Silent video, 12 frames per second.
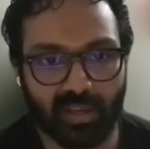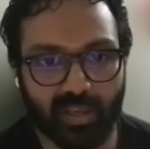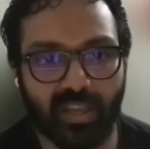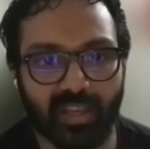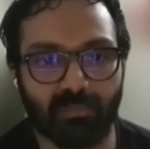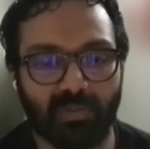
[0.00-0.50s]
in
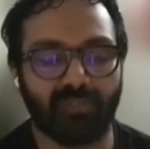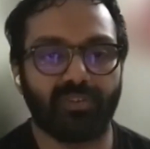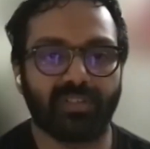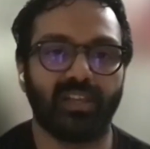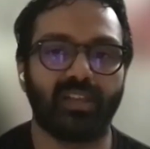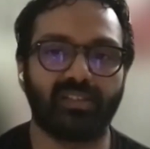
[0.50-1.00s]
my in my
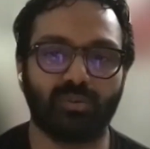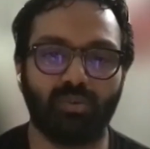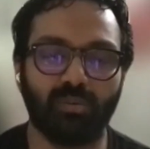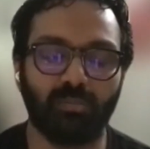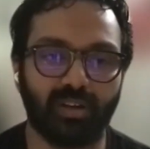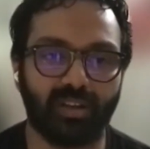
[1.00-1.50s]
physique
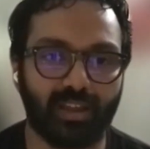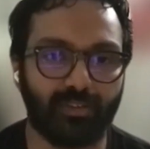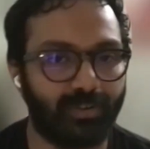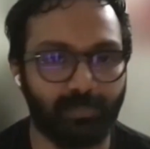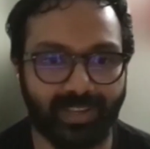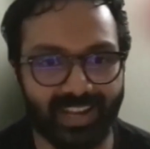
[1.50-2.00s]
soon, but I
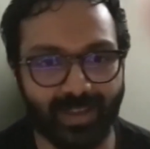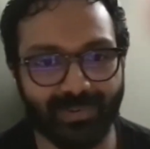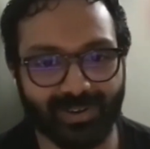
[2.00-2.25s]
haven't been